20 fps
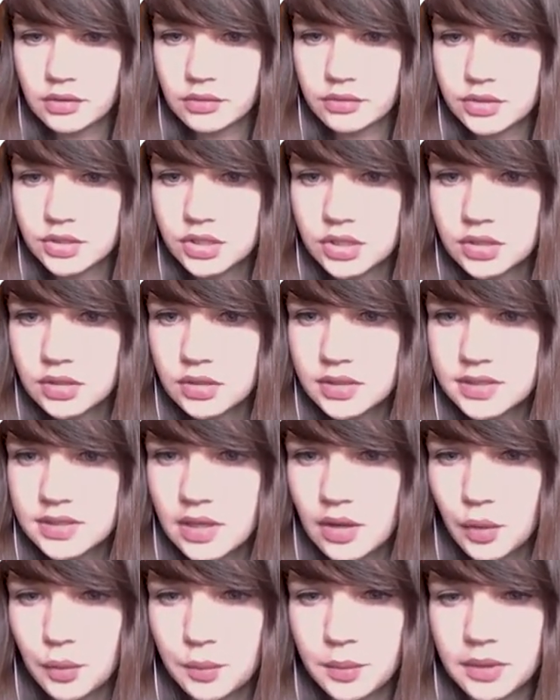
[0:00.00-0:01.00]
original
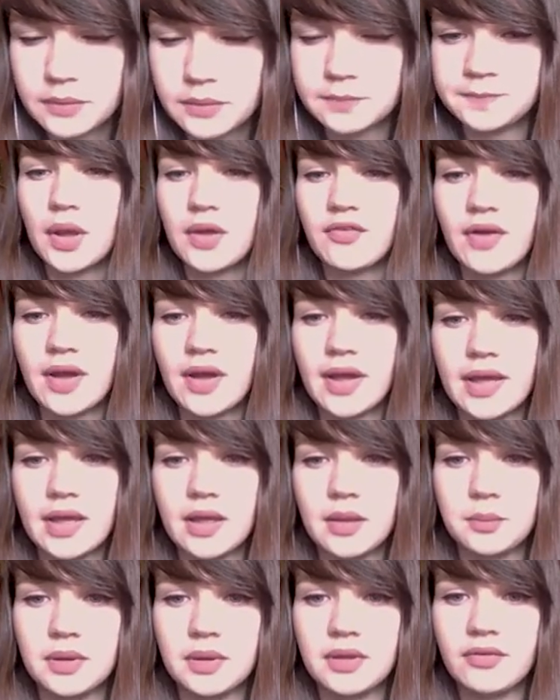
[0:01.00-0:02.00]
Xiaomi Wi-Fi
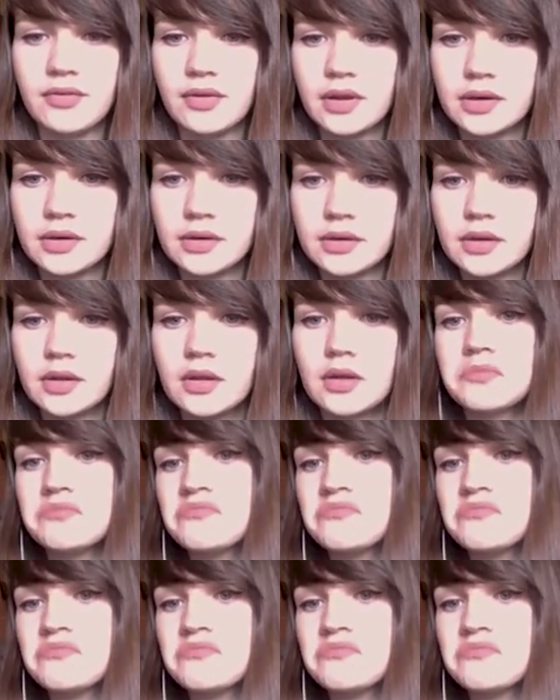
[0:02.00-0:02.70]
amplifier.